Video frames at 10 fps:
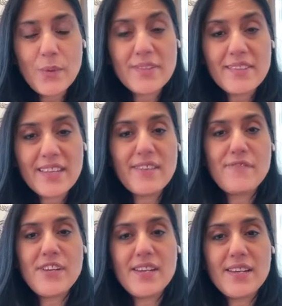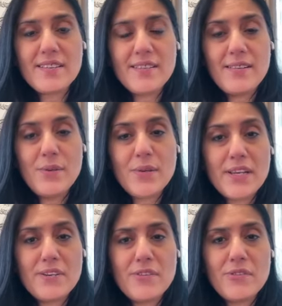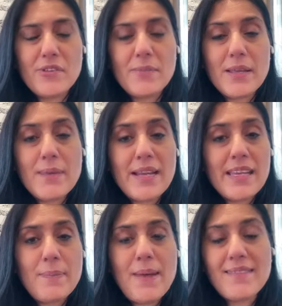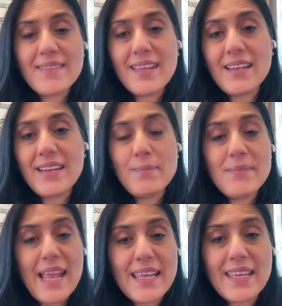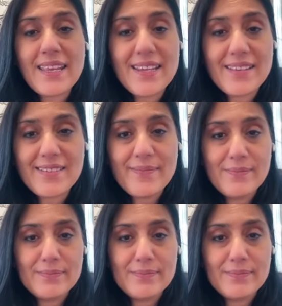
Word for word: What's a gift in it? Look into it in my mind. Keep asking and keep thanking it.